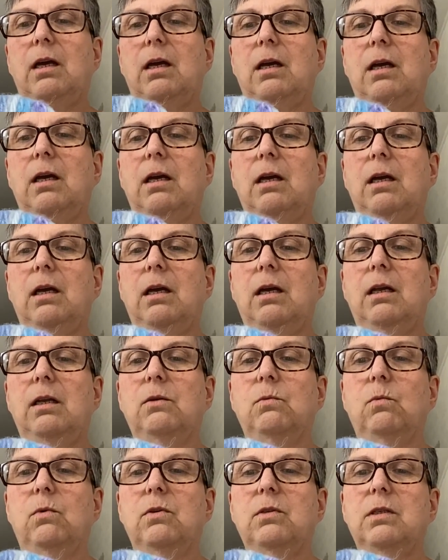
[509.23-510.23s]

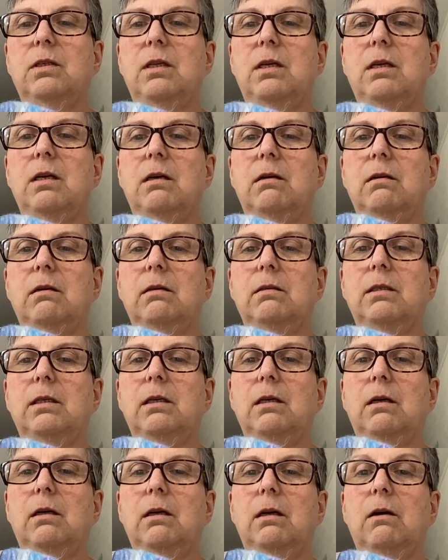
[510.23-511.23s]
And what's the yard?
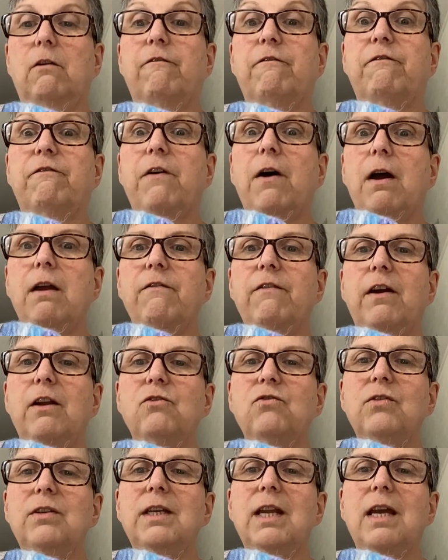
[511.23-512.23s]

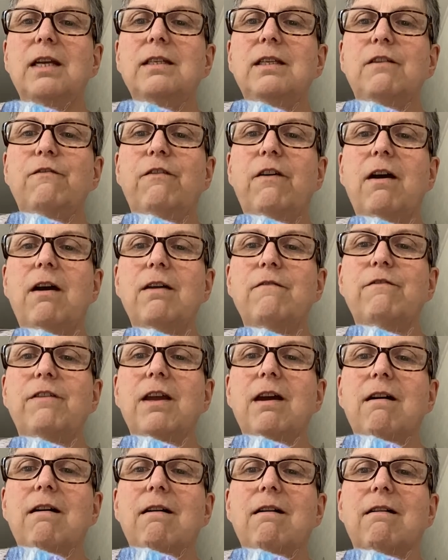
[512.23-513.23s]
585
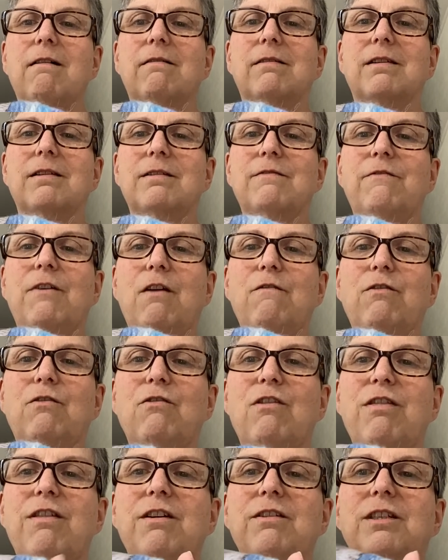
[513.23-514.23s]
yards,
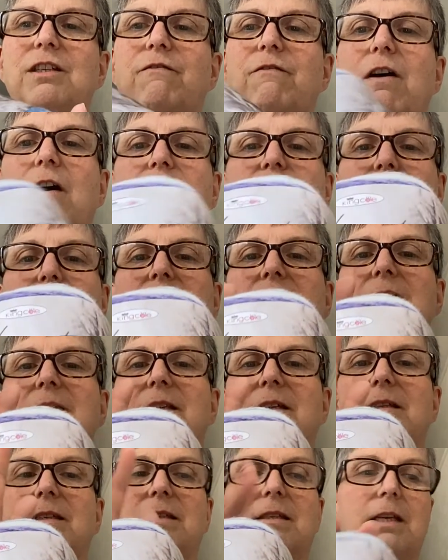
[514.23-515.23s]
535
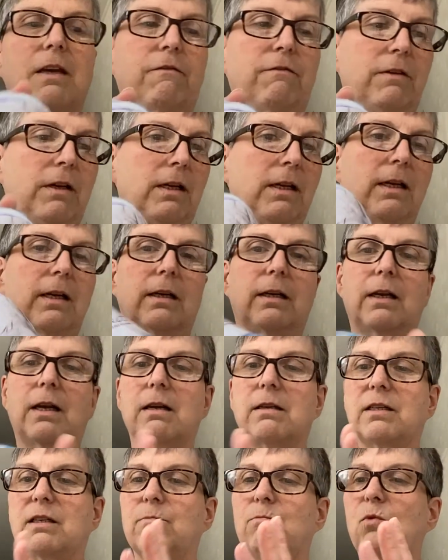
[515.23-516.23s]
meters. Definitely going to
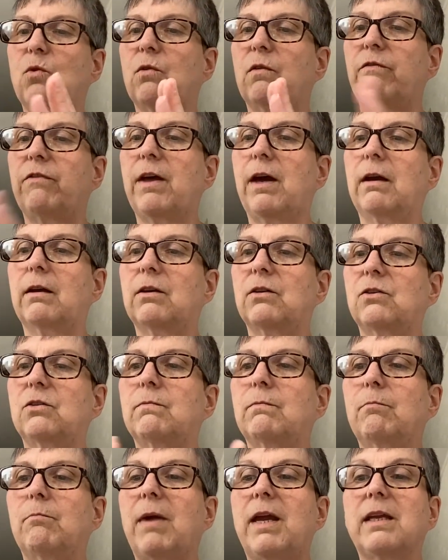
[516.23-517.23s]
get some more of that. Could
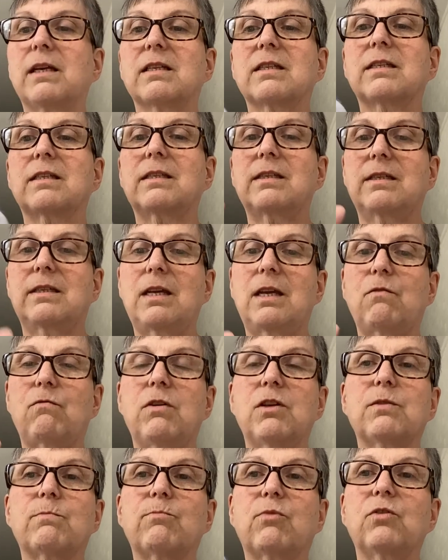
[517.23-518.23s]
make a
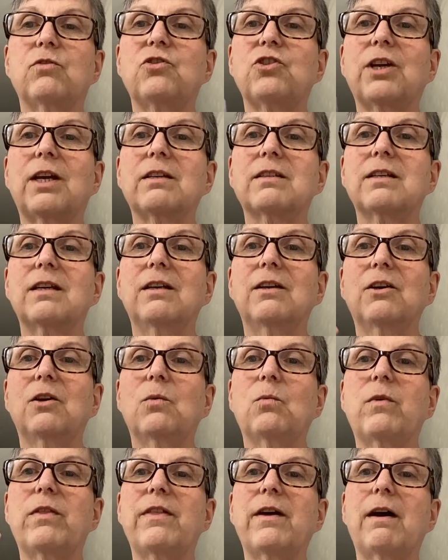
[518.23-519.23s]
serious project
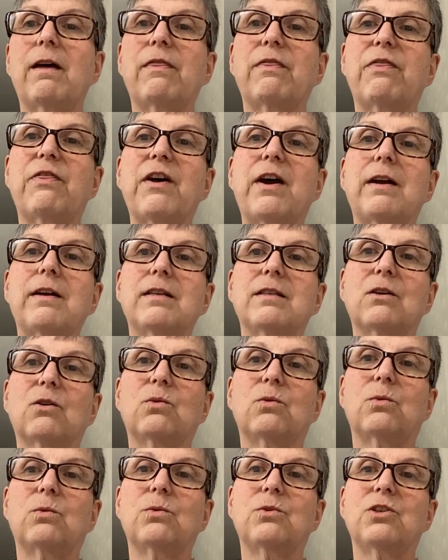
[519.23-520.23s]
with that. That is
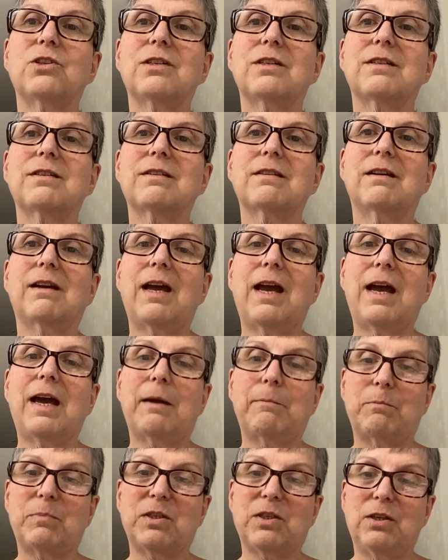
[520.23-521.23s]
gorgeous.
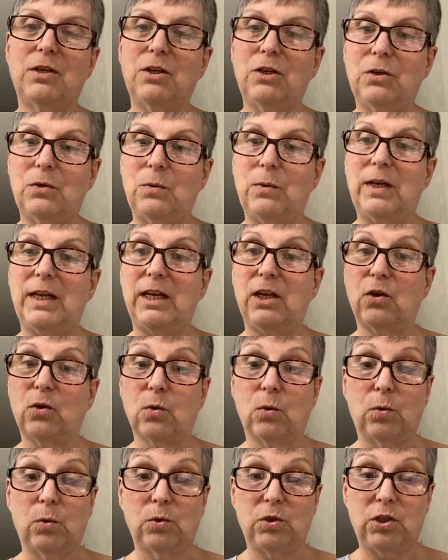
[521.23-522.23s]
Absolutely
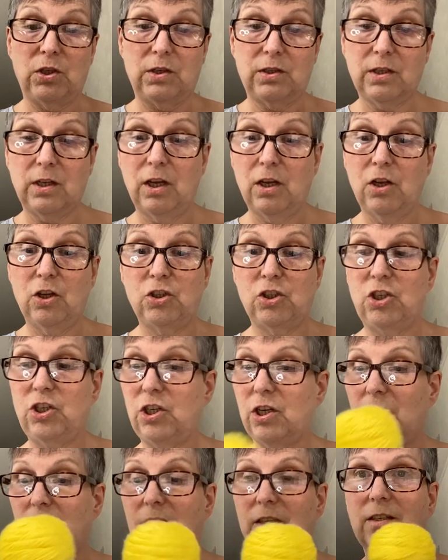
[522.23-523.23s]
gorgeous.
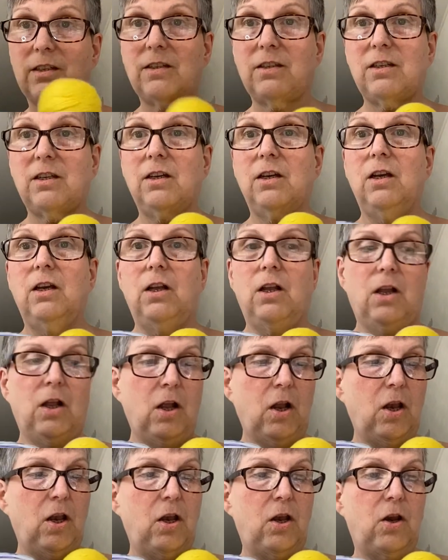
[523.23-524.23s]
Just
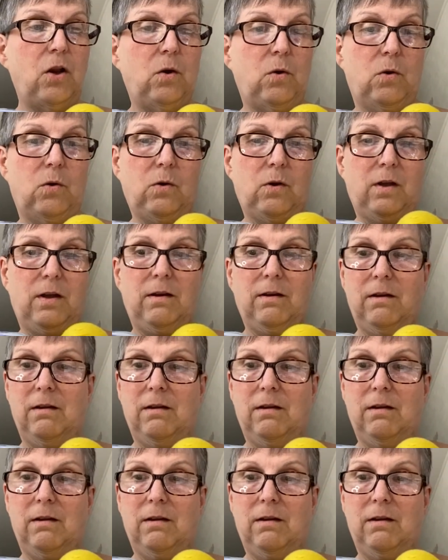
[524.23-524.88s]
look